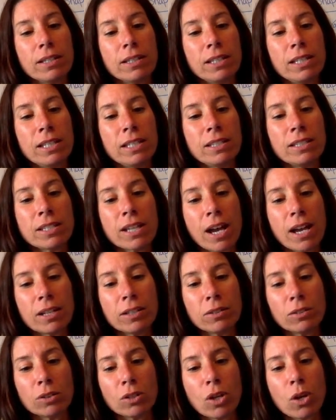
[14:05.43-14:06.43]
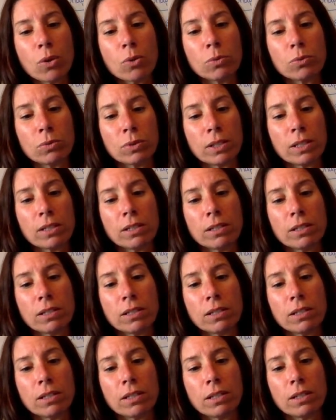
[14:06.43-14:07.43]
He died alone,
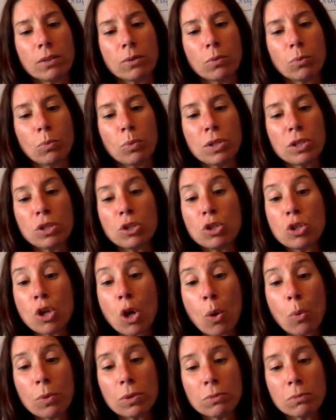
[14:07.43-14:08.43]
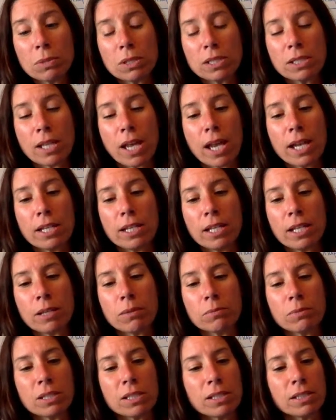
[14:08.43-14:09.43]
with no one beside
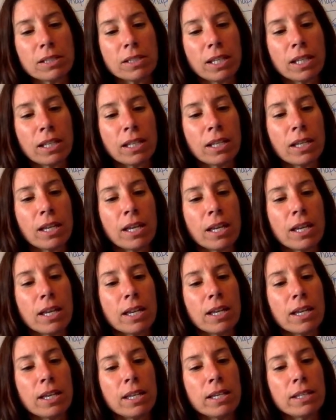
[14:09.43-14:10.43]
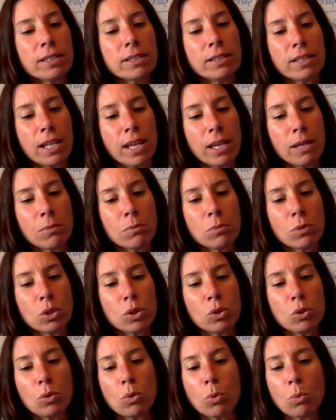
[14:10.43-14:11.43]
him to sing his name
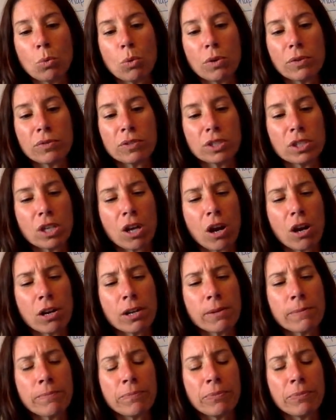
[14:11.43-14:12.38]
to the wolf star.